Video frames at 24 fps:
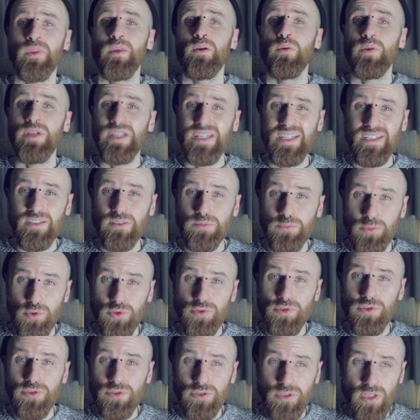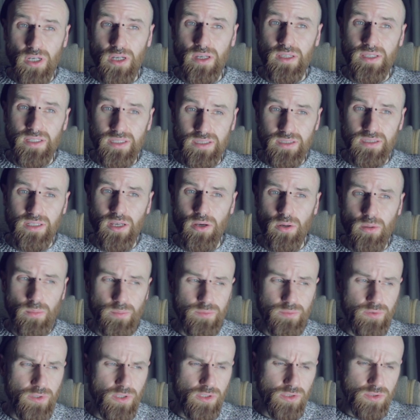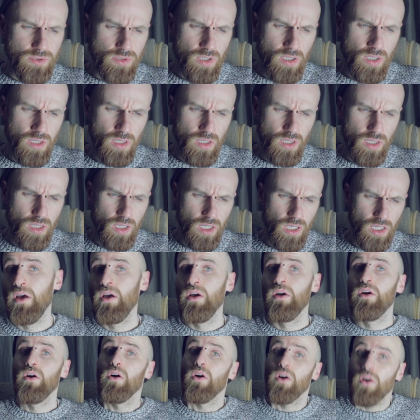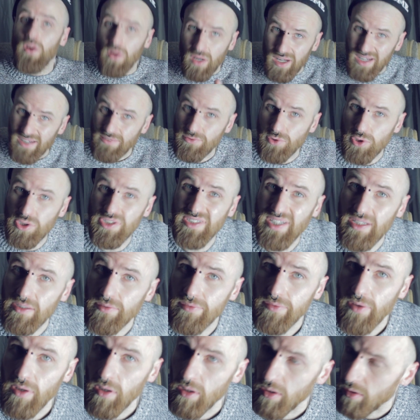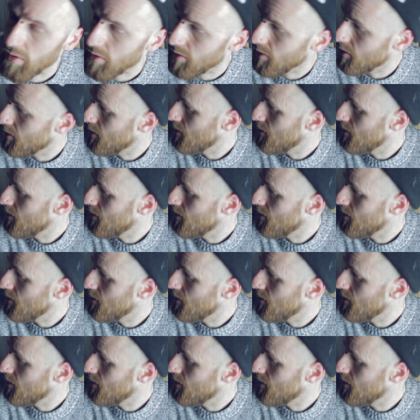I want to get some good use out of this setup first. Oh, I've just had a thought.